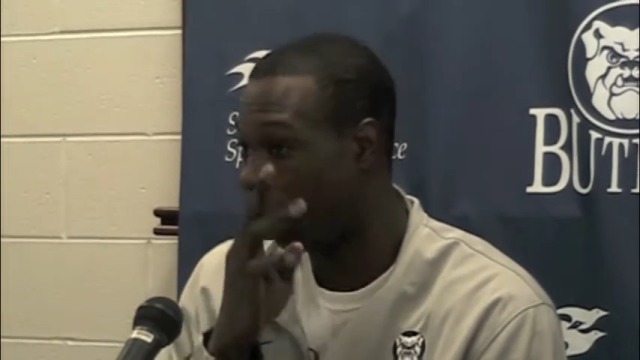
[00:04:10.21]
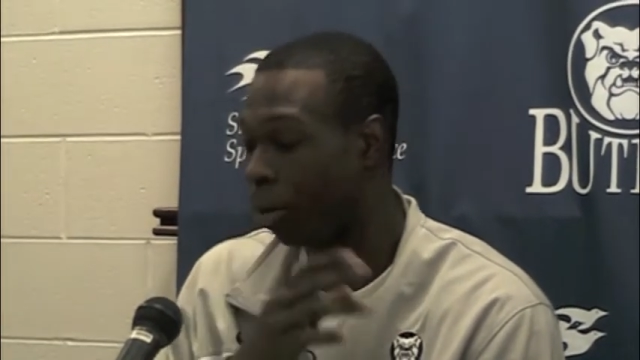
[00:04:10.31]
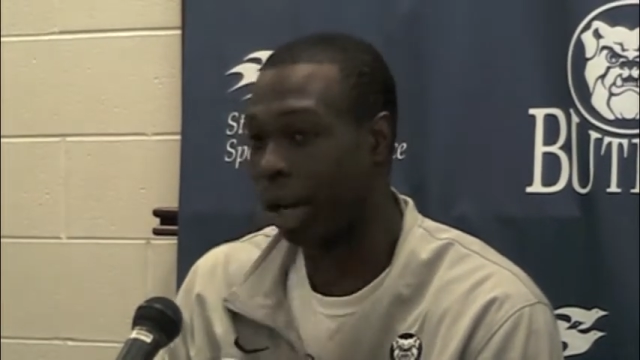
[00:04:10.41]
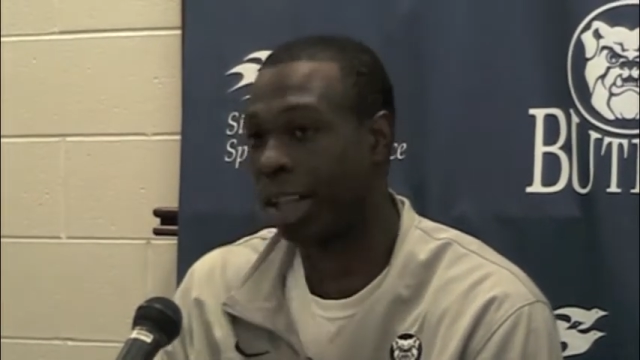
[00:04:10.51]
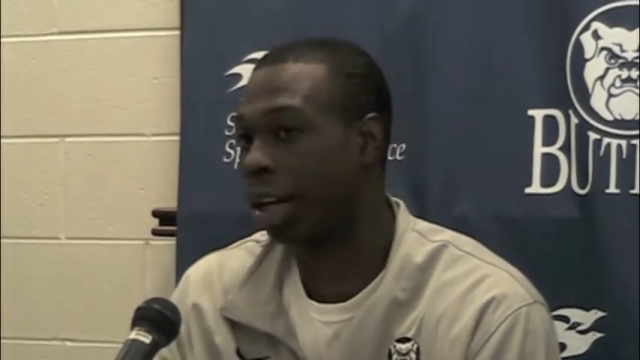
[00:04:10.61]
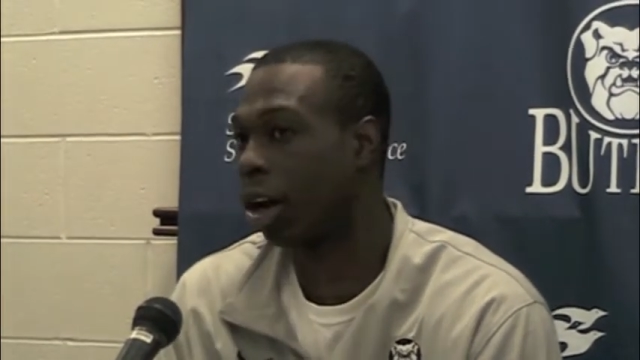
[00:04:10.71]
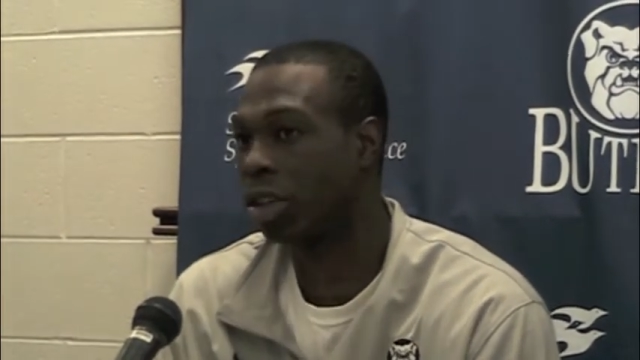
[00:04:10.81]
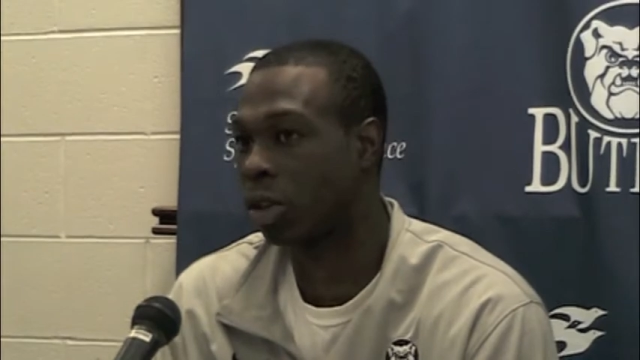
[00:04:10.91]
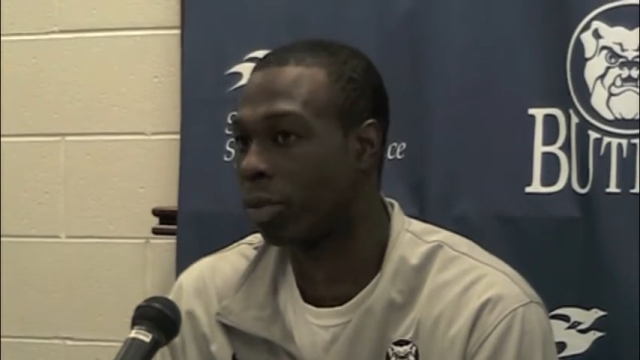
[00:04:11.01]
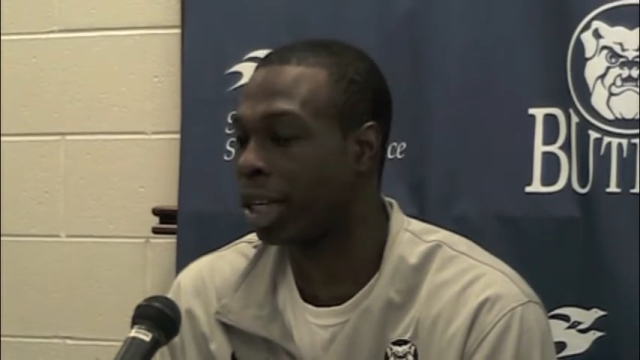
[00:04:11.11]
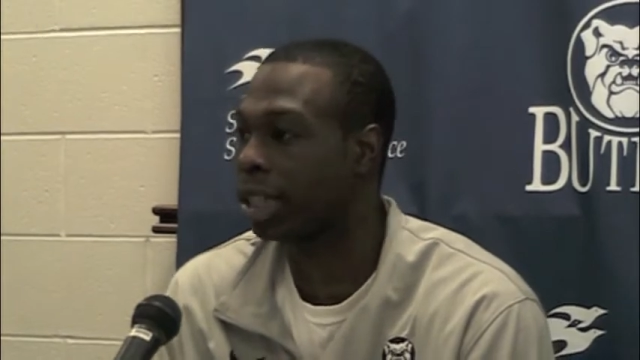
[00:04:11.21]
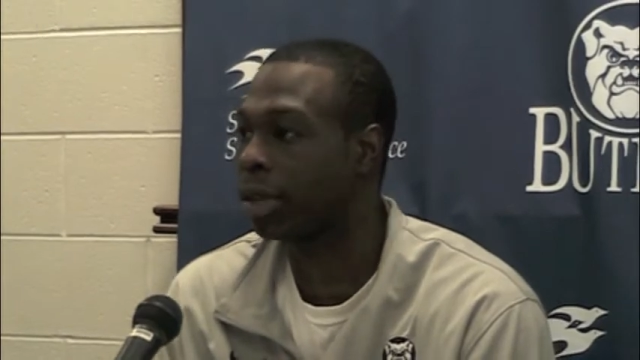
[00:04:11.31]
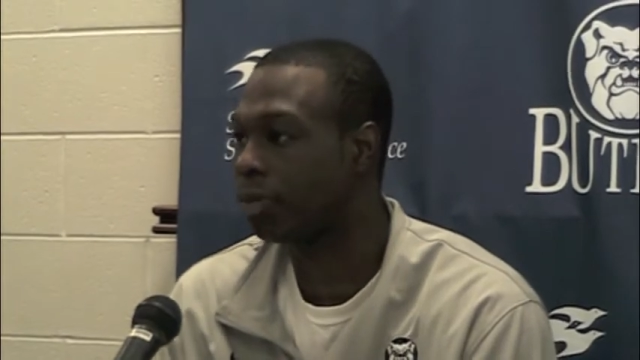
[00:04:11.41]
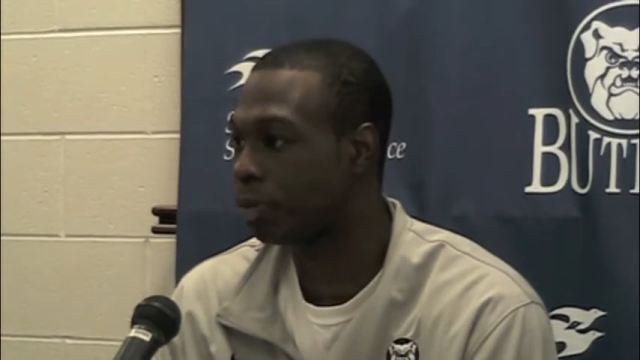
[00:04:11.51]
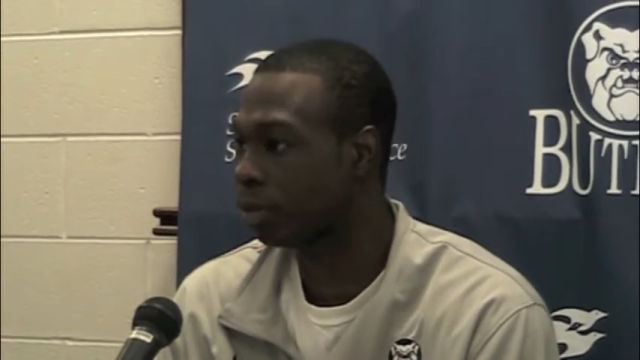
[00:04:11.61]
But I think it also makes
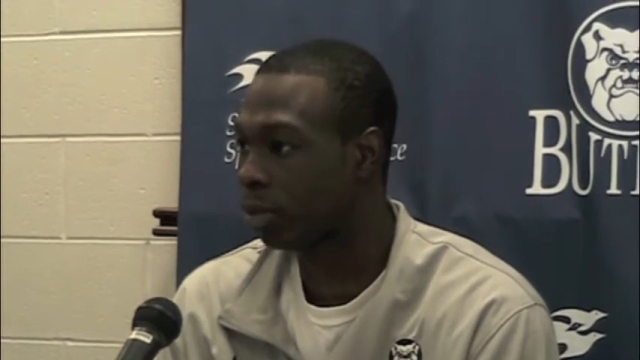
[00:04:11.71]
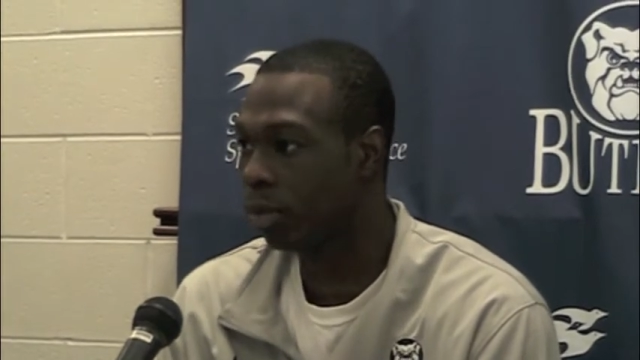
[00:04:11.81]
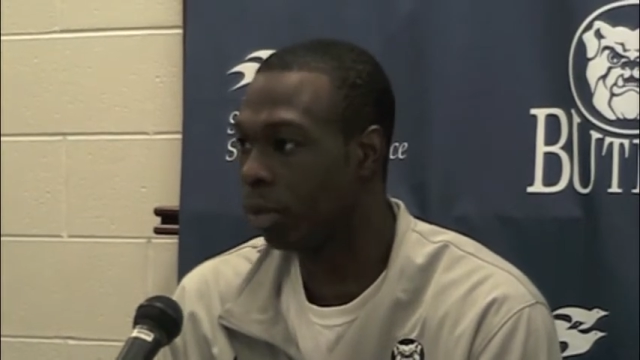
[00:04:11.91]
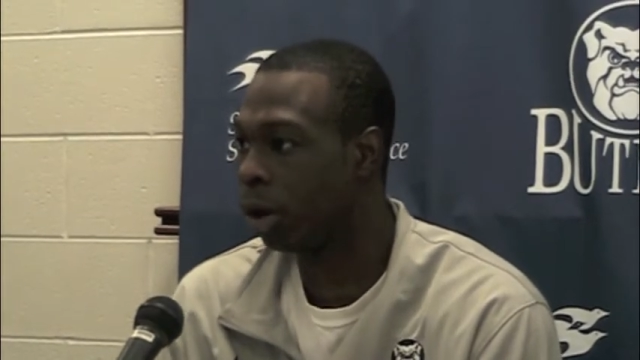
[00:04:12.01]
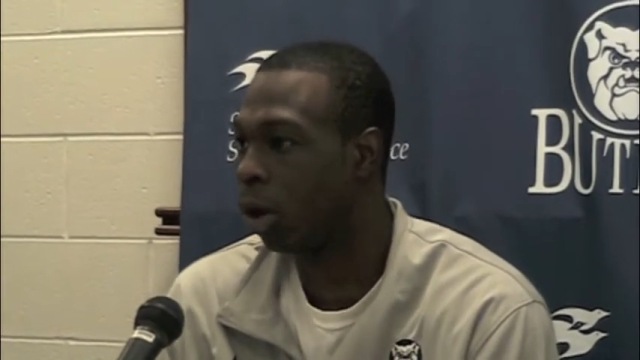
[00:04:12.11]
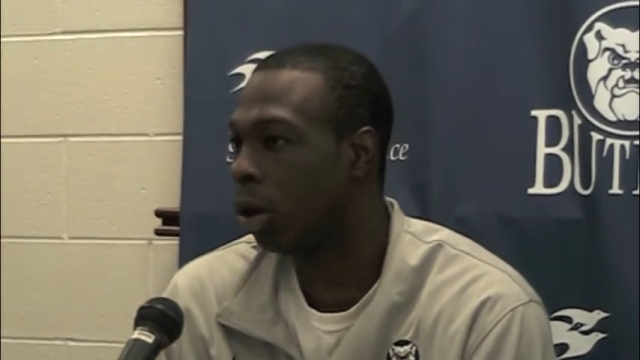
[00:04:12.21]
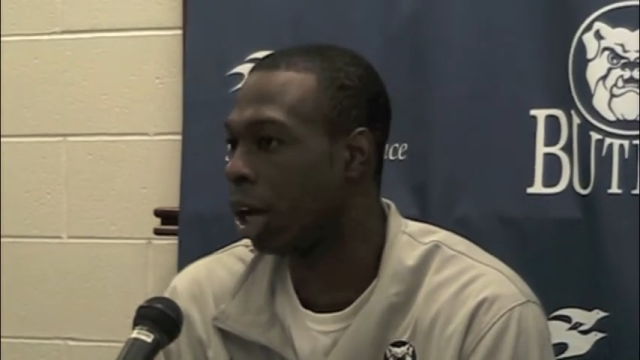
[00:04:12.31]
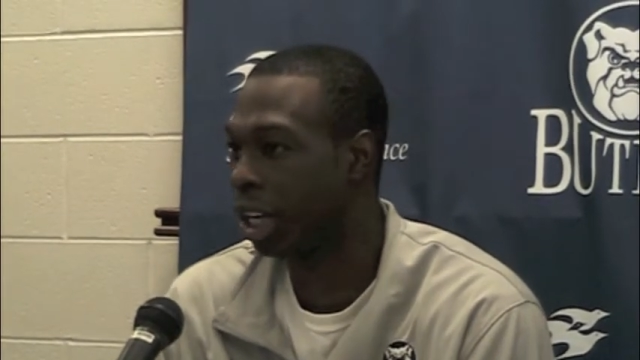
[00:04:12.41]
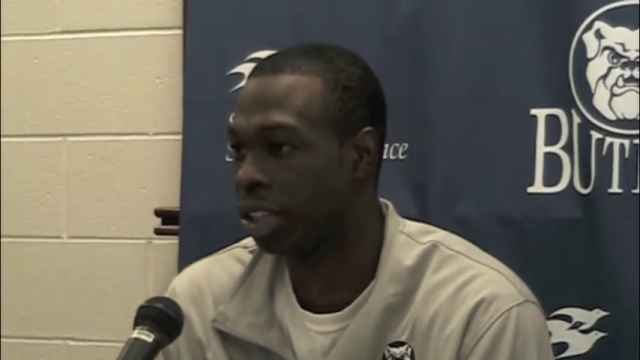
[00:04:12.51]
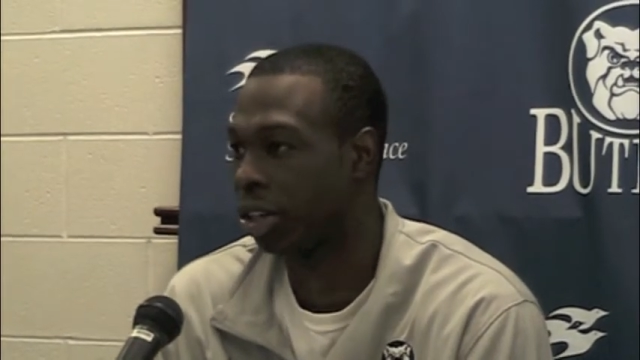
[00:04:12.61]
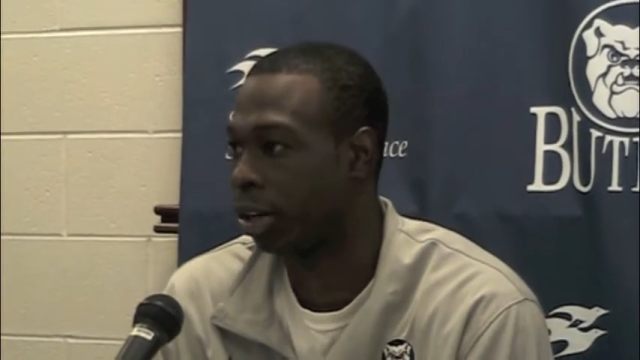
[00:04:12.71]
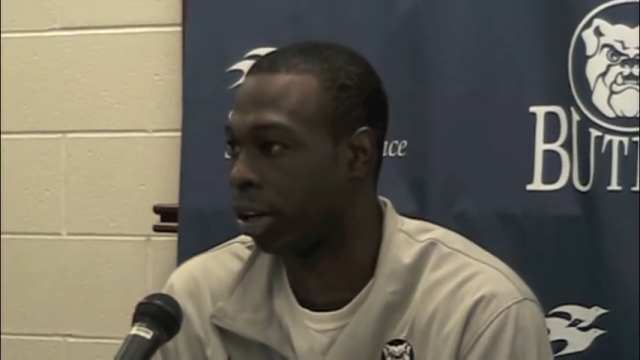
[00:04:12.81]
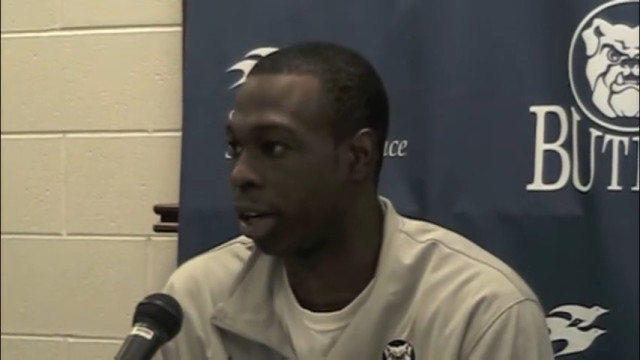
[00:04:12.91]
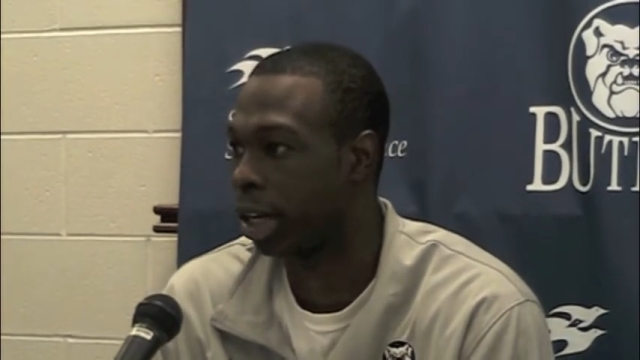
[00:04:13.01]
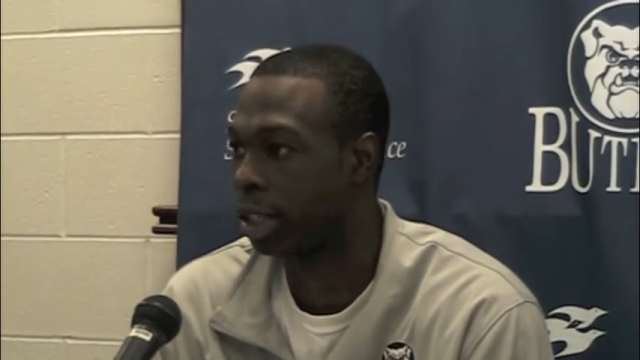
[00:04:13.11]
it a whole lot easier on
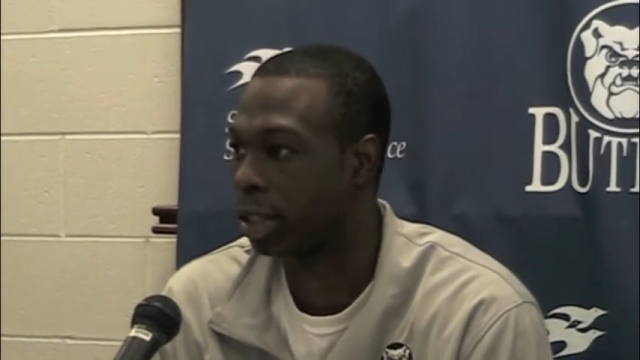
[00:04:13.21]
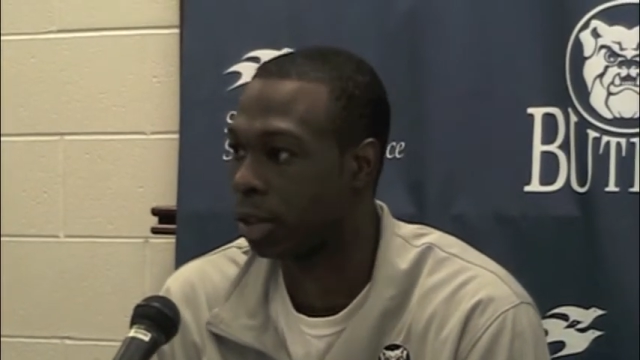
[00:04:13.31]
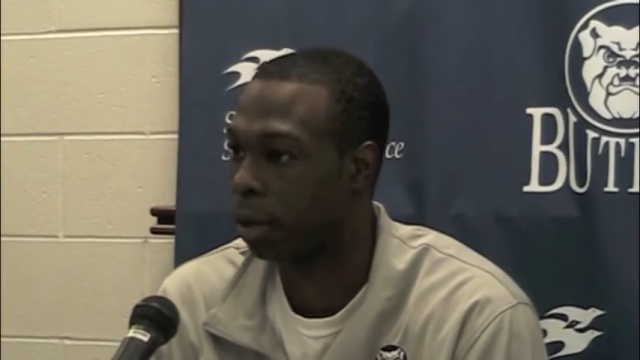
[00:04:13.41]
our guys.